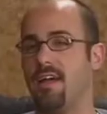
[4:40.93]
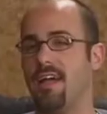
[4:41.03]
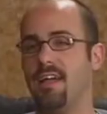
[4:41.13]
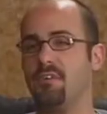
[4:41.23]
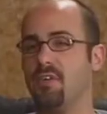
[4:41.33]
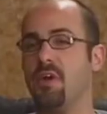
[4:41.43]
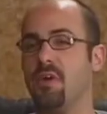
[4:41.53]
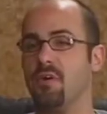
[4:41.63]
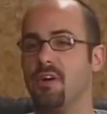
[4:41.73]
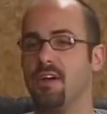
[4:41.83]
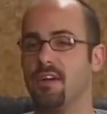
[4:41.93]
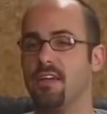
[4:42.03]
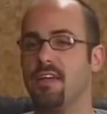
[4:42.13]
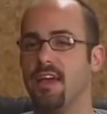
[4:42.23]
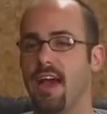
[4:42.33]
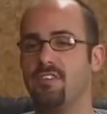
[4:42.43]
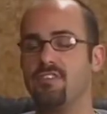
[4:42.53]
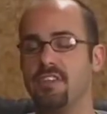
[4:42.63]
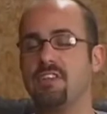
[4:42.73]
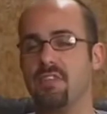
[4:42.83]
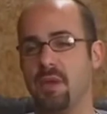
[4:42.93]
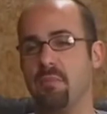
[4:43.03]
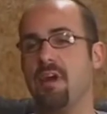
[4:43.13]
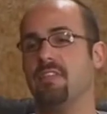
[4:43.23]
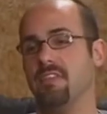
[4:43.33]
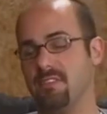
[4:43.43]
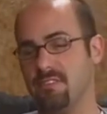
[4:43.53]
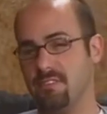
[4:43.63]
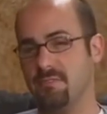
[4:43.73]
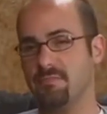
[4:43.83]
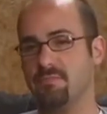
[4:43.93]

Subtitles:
I don't know. I just need to think about this.